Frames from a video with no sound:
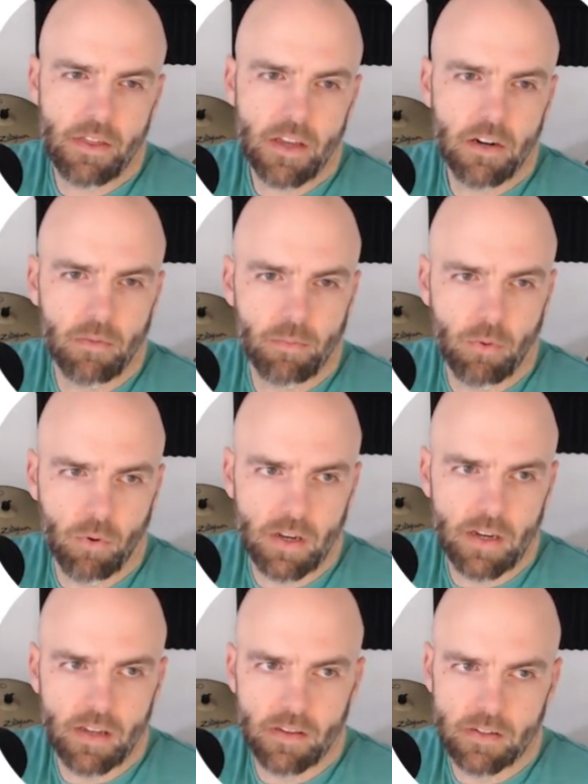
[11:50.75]

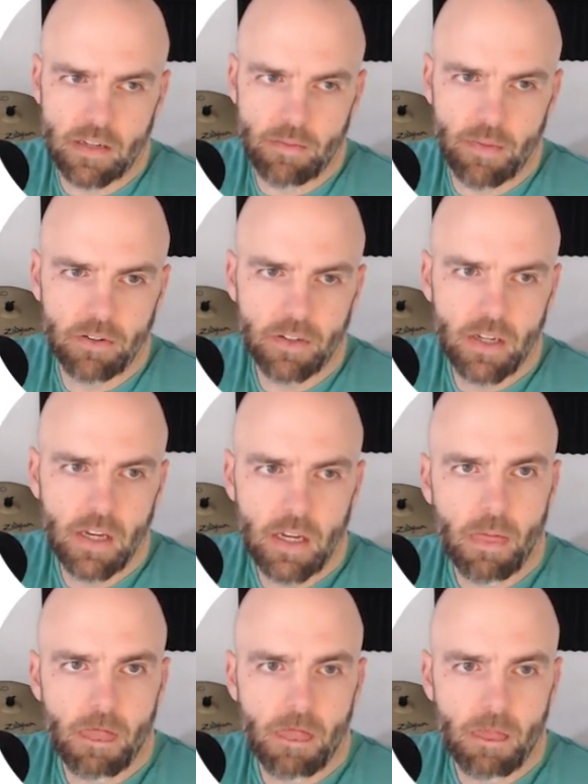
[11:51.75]
important in this email.
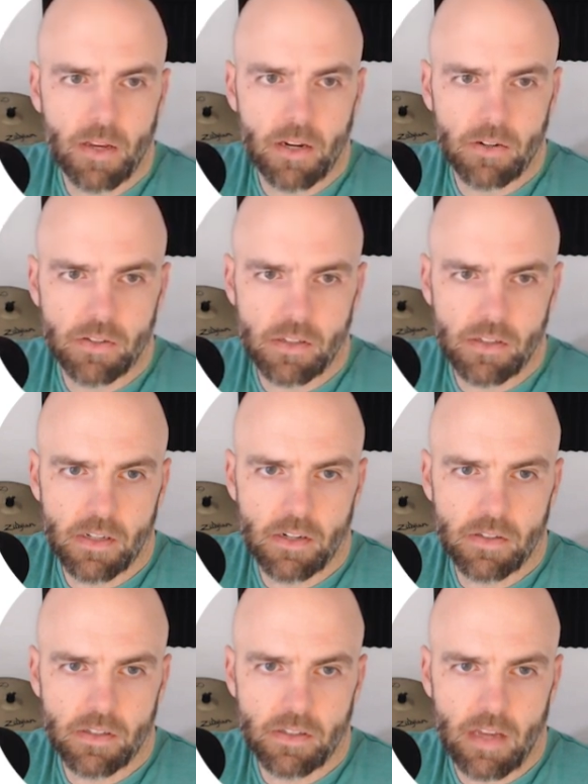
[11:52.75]
Here's the
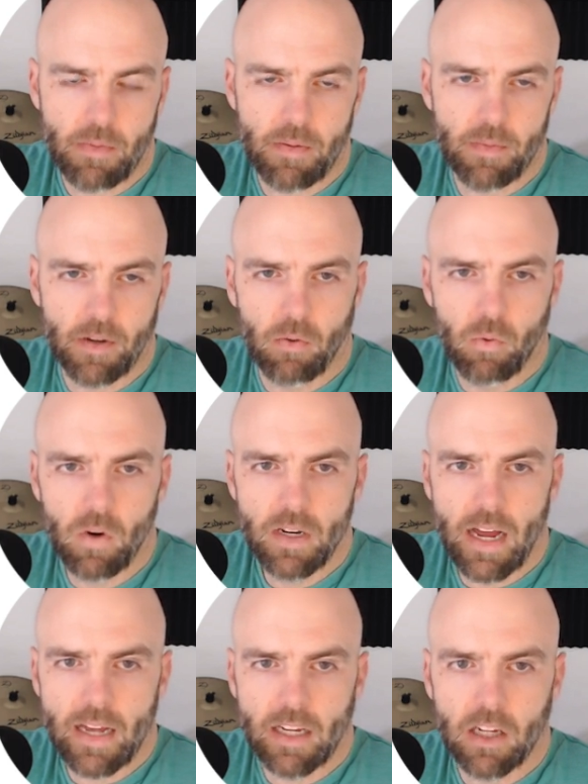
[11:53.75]
same email. One,
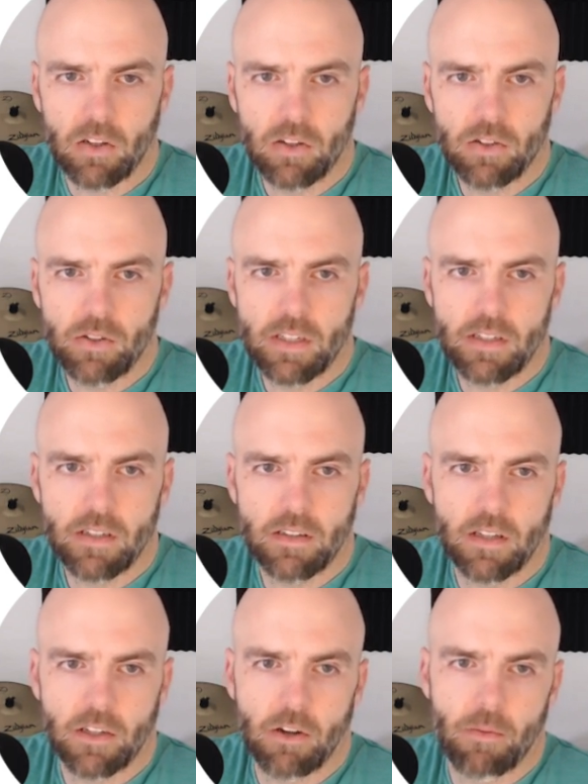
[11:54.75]
I included
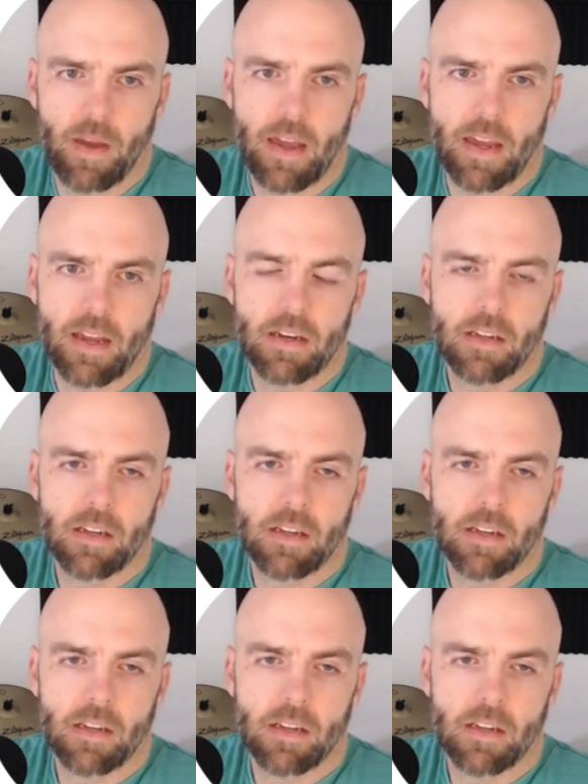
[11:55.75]
the domain